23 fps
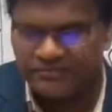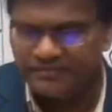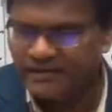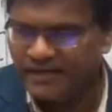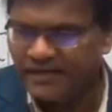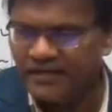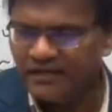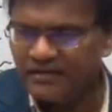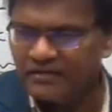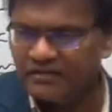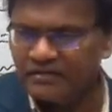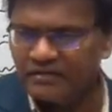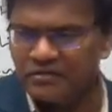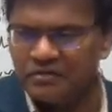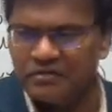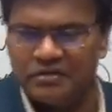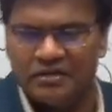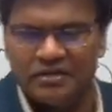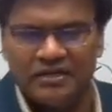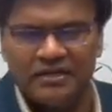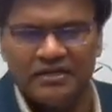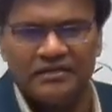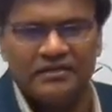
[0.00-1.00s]
manner,
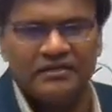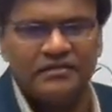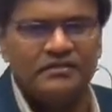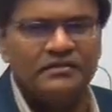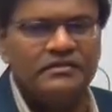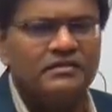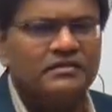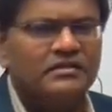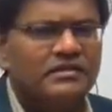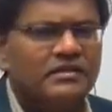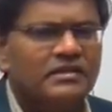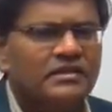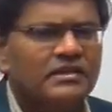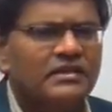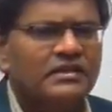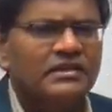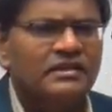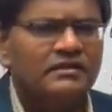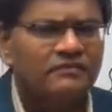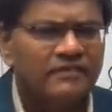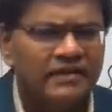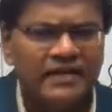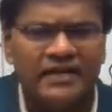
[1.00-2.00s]

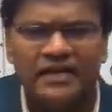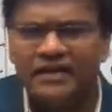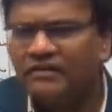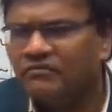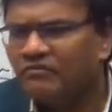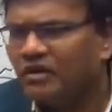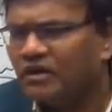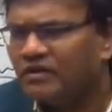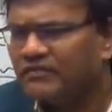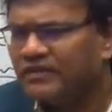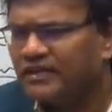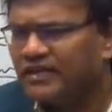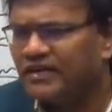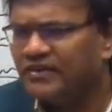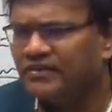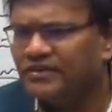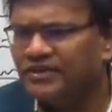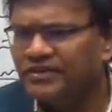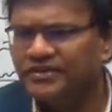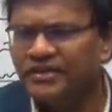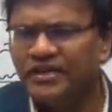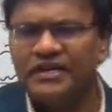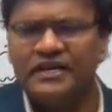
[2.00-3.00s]
what we can do
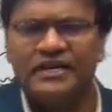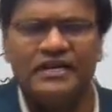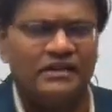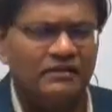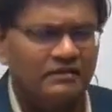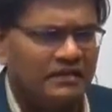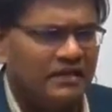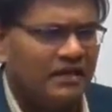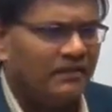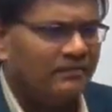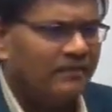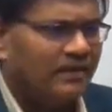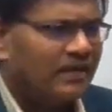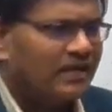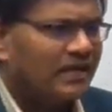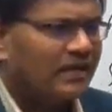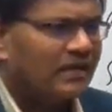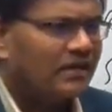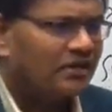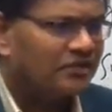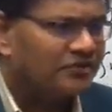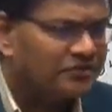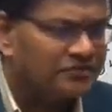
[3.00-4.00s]
is that government can
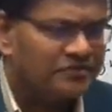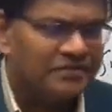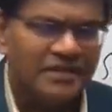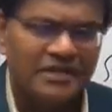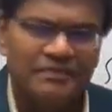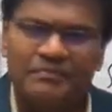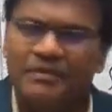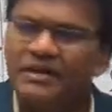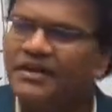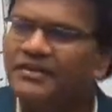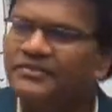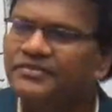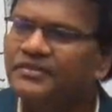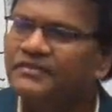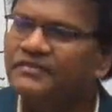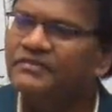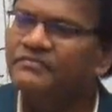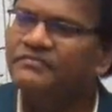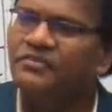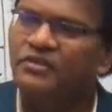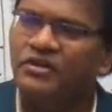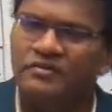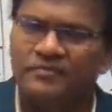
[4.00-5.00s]
reduce the dependence of the
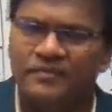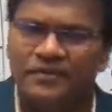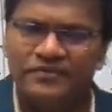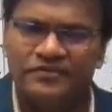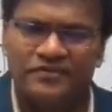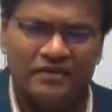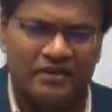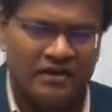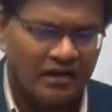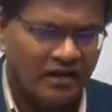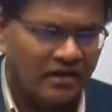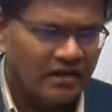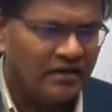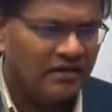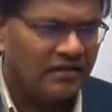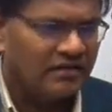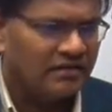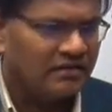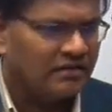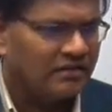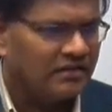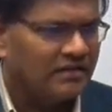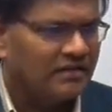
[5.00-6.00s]
farmers
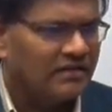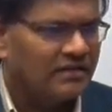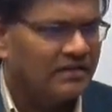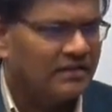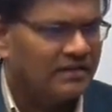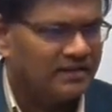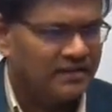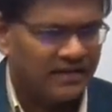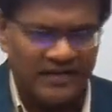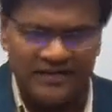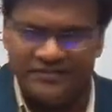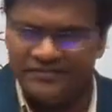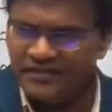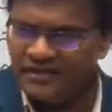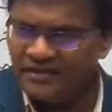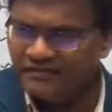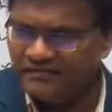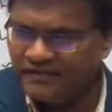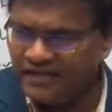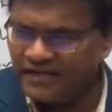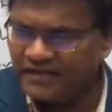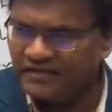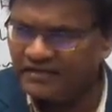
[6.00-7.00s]
on rice and
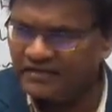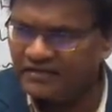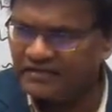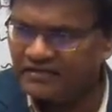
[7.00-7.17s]
wheat.